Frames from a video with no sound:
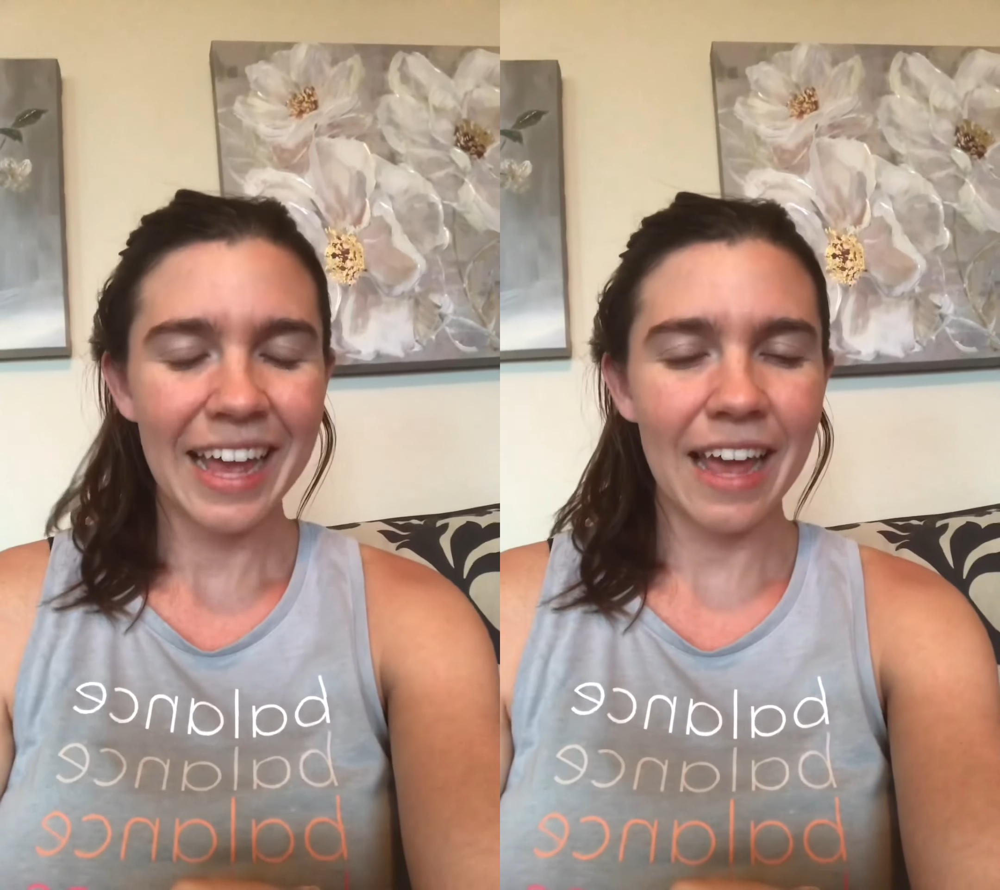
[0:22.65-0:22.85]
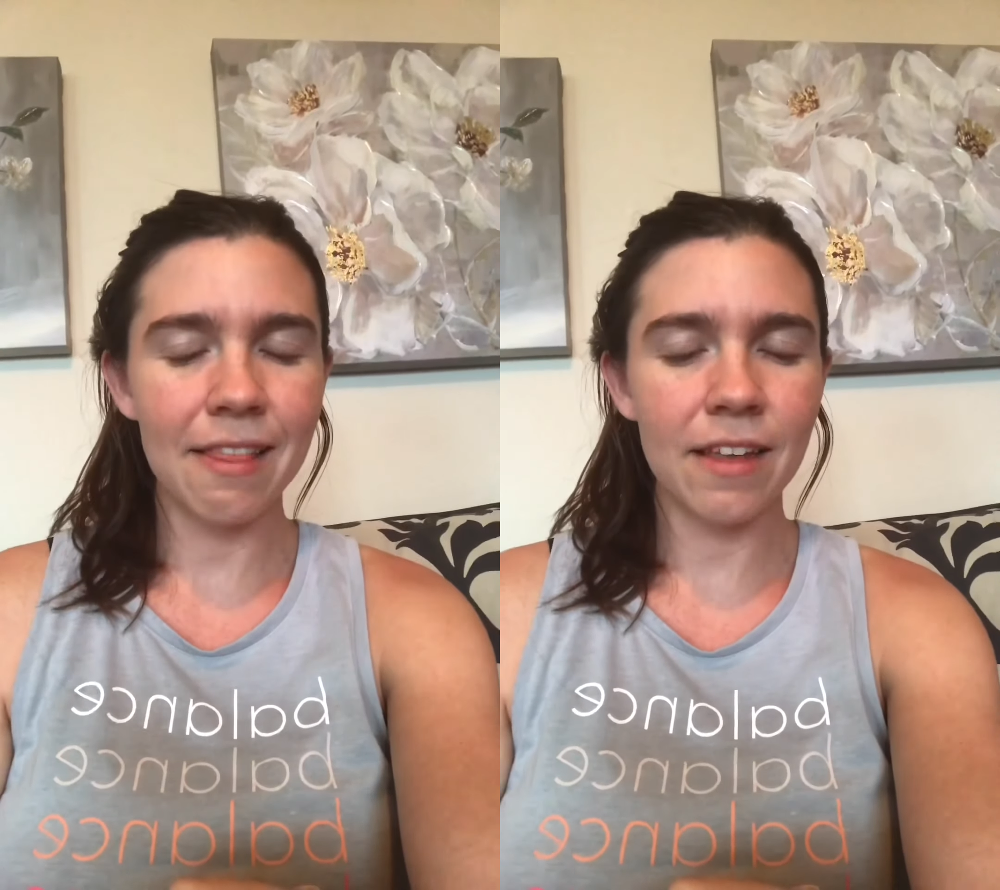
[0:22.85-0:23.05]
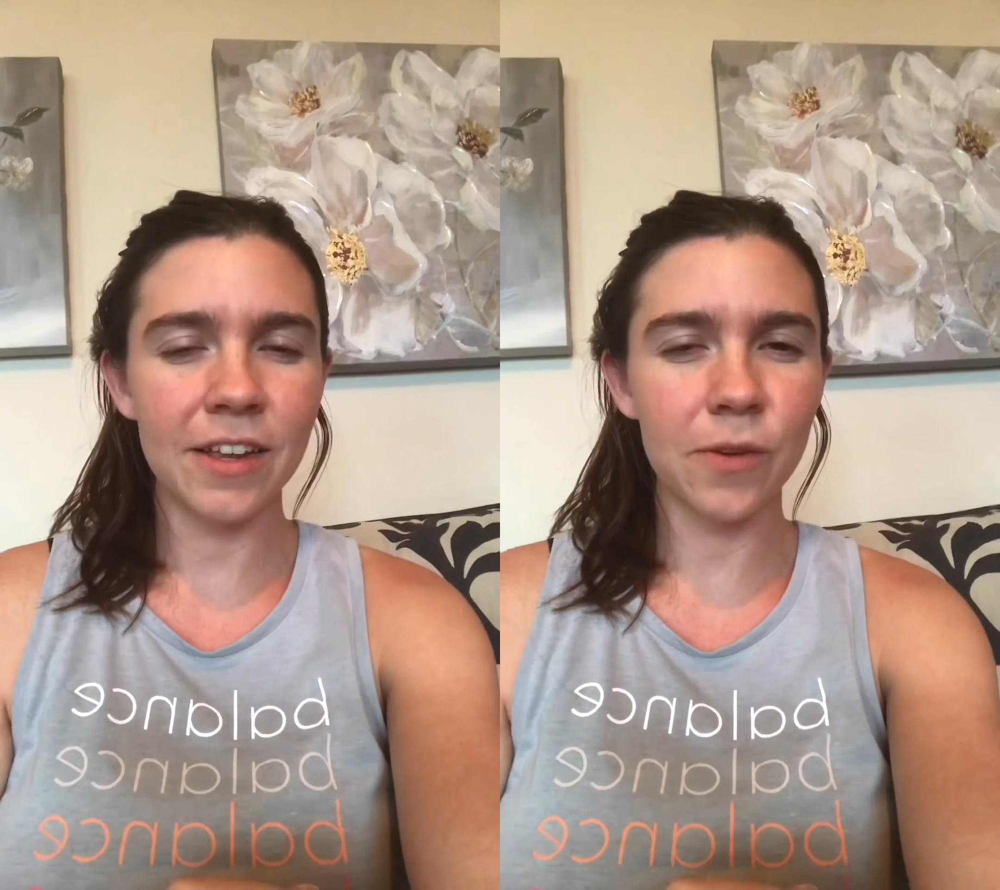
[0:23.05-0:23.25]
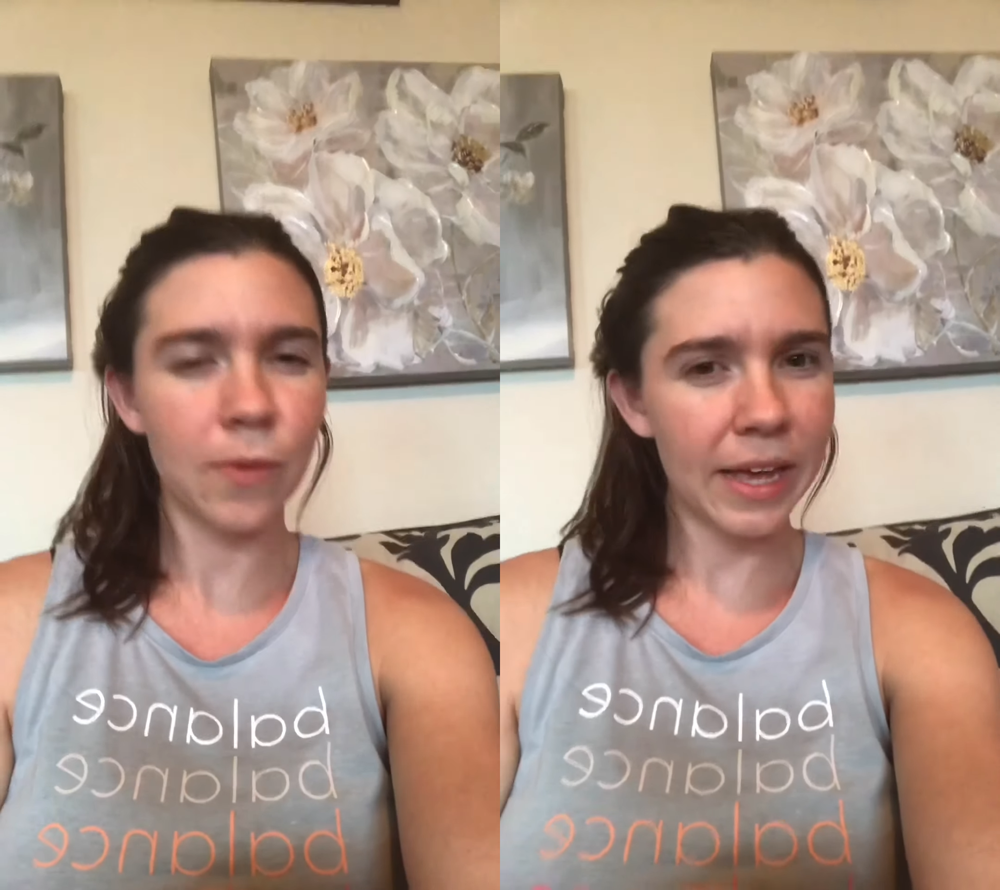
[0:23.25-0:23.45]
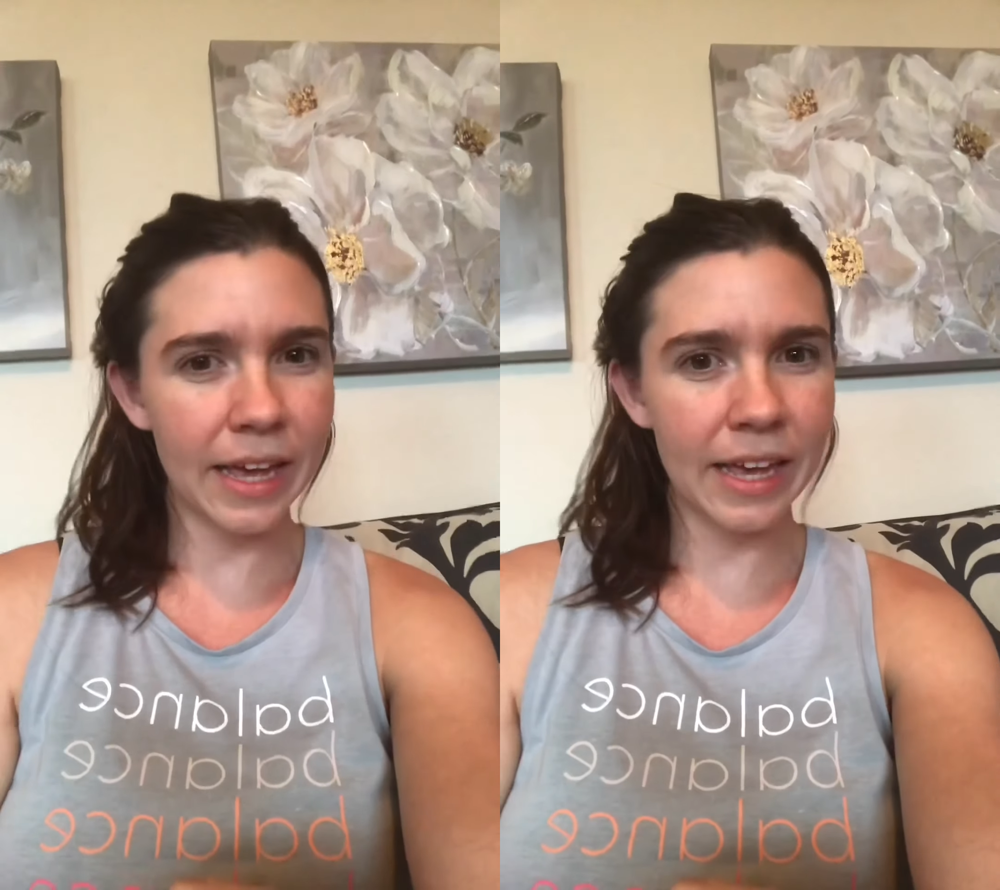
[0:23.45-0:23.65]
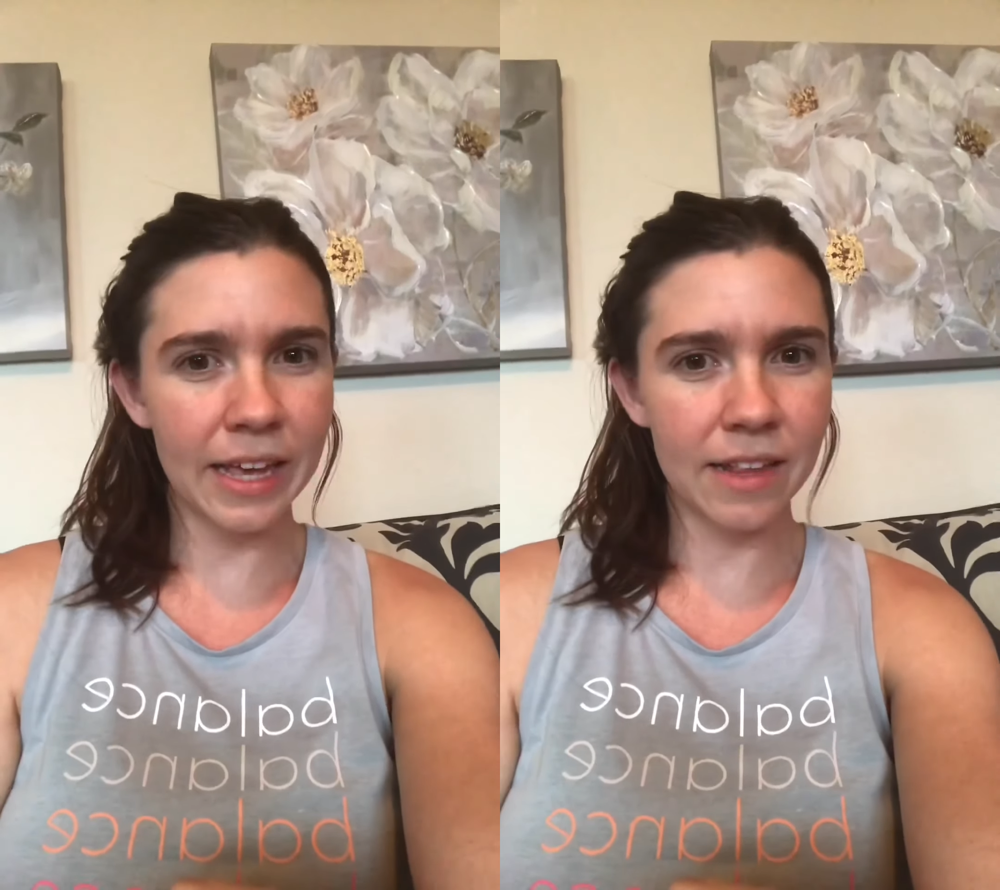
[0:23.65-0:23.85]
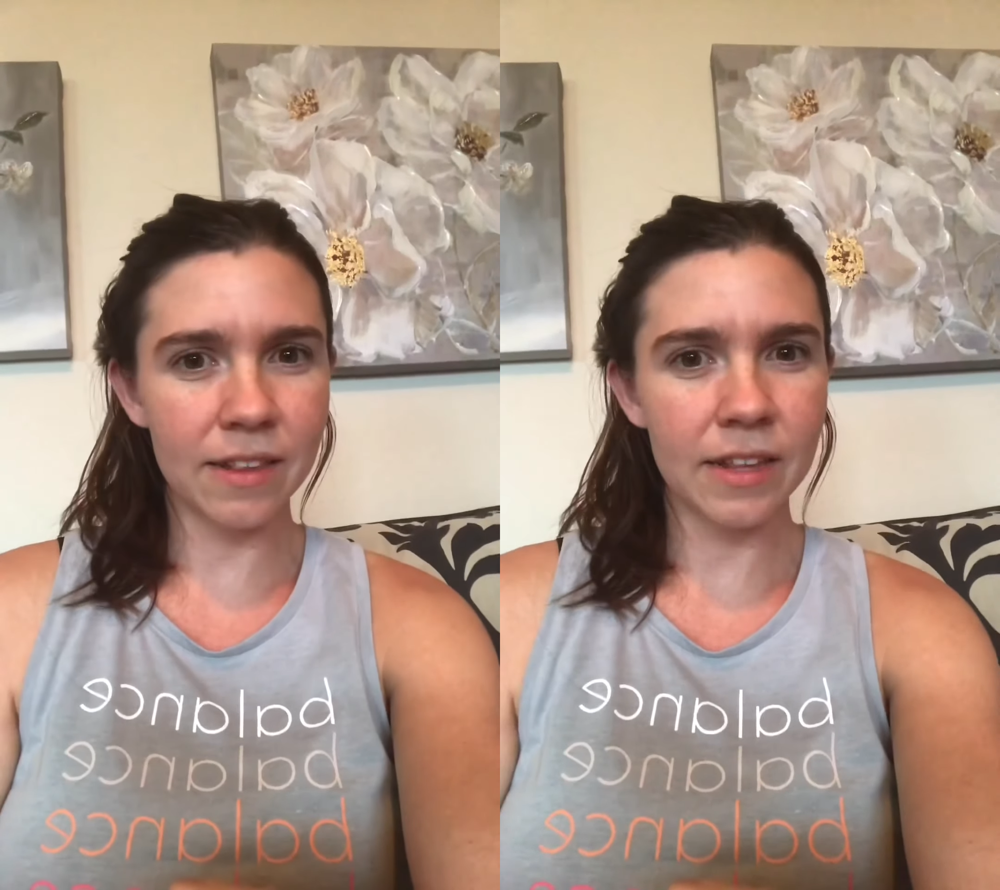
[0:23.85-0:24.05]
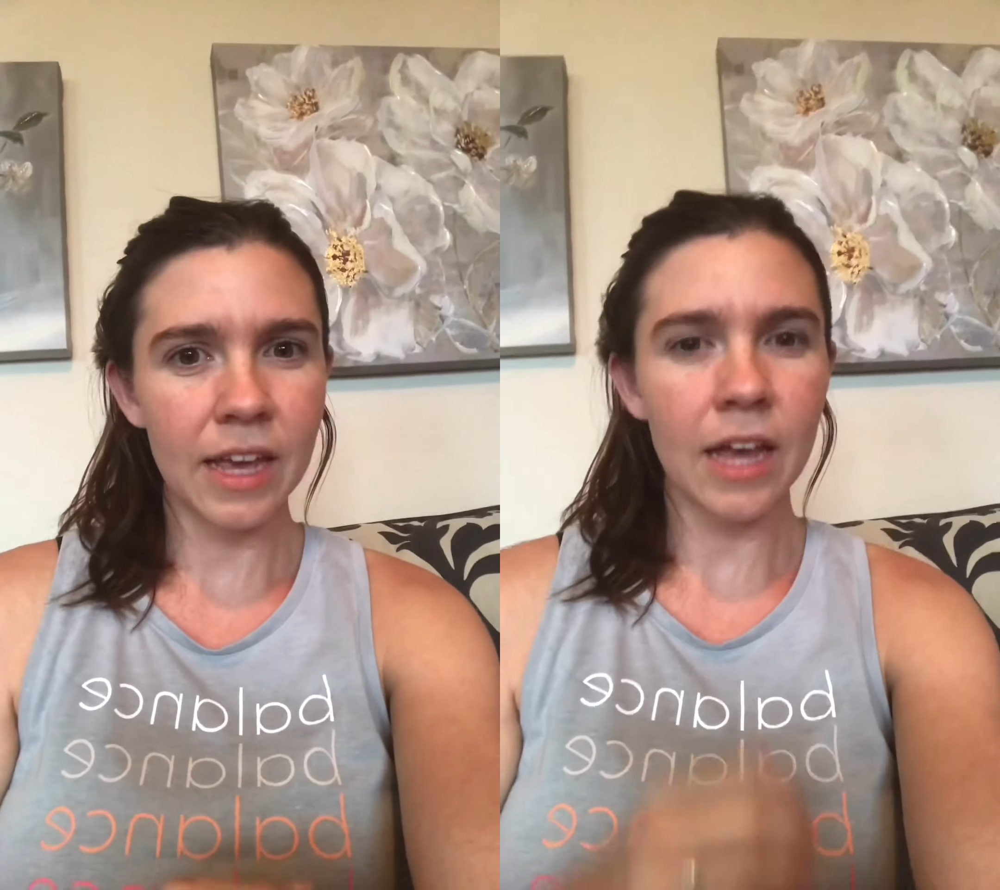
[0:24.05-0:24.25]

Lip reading: And then your wing is